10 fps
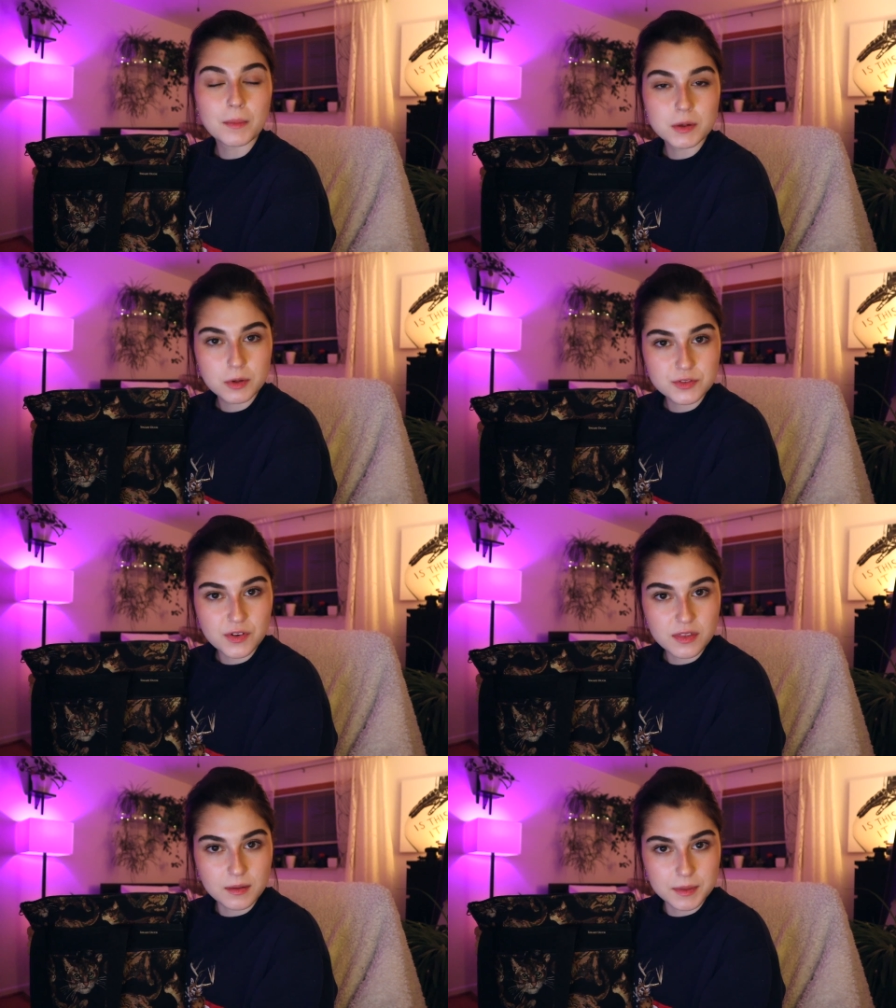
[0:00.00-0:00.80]
I'm gonna post
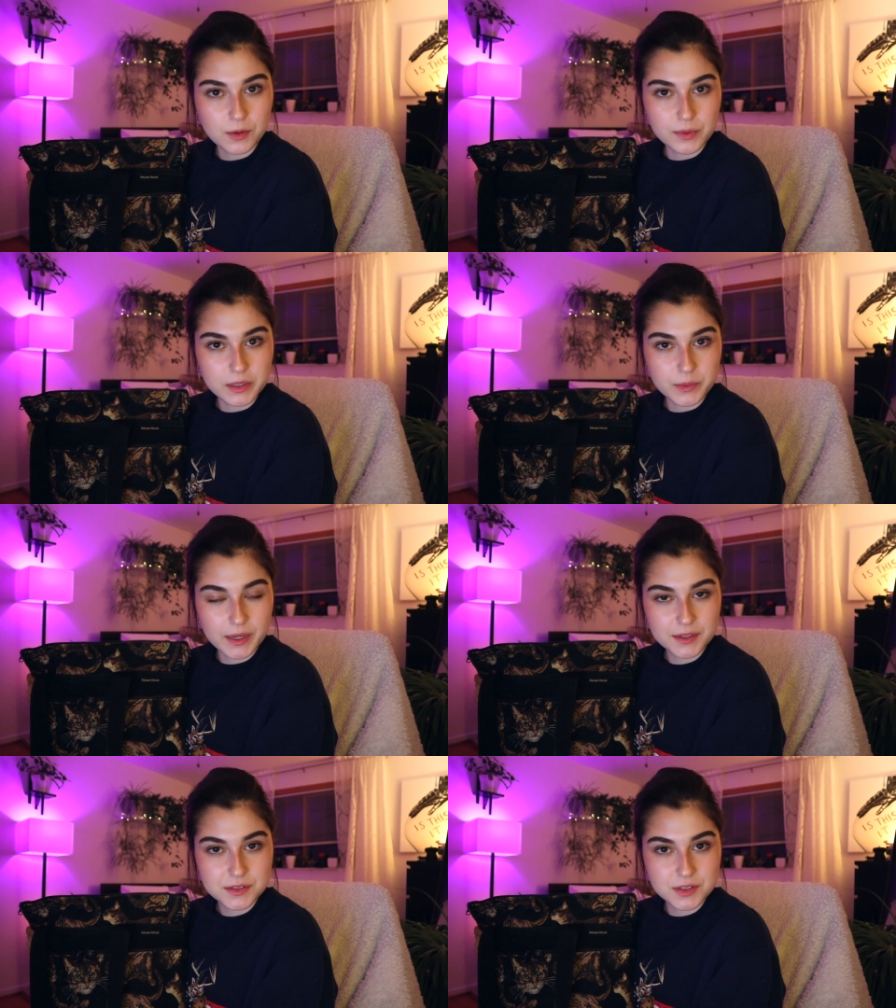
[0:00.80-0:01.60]
for a thumbnail really
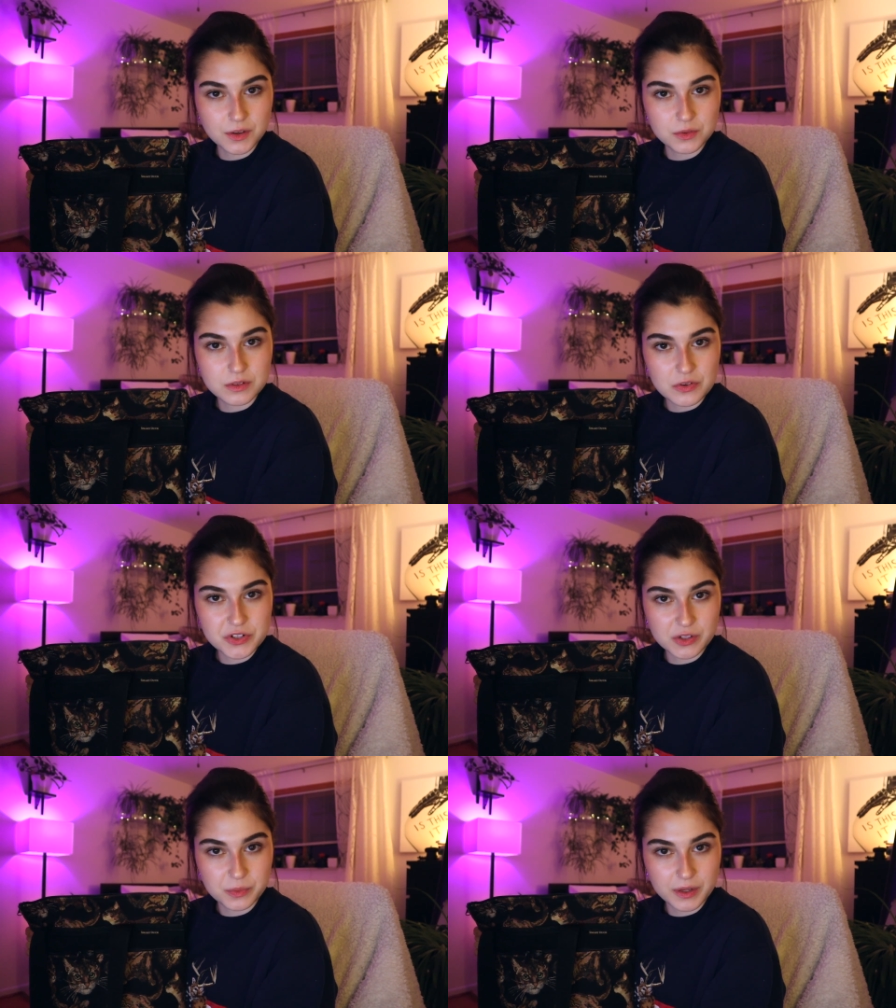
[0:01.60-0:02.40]
quick so don't
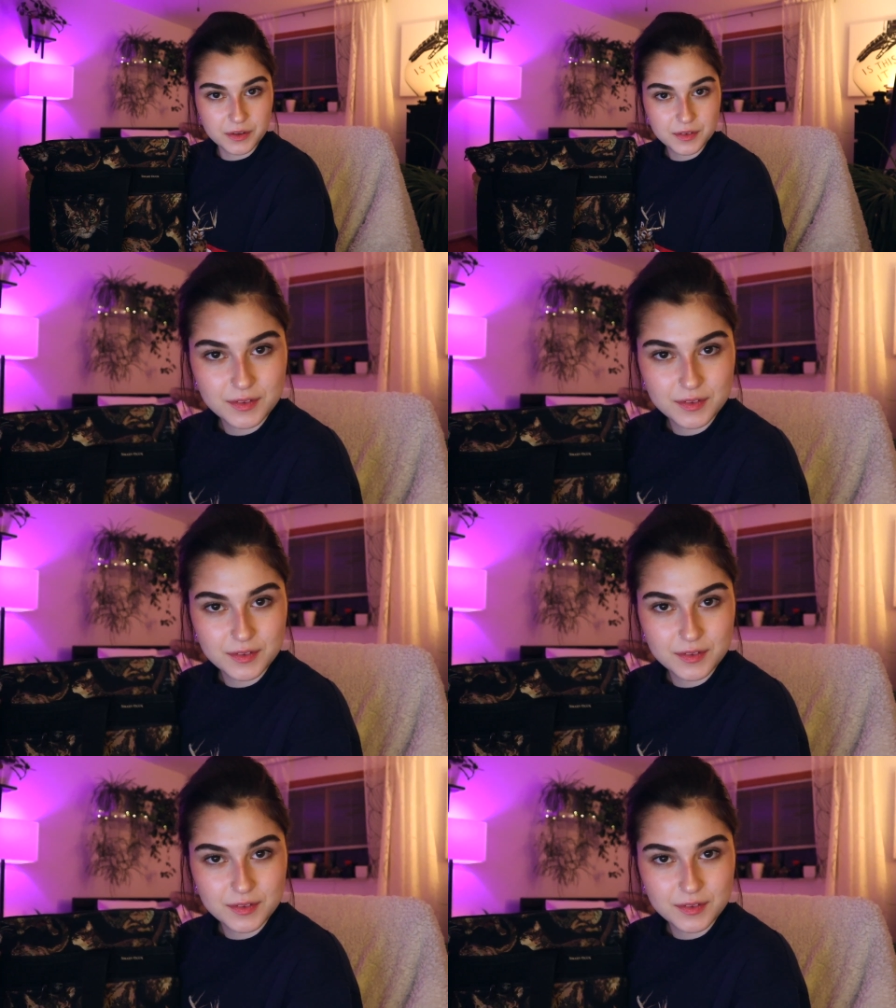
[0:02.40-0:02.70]
judge me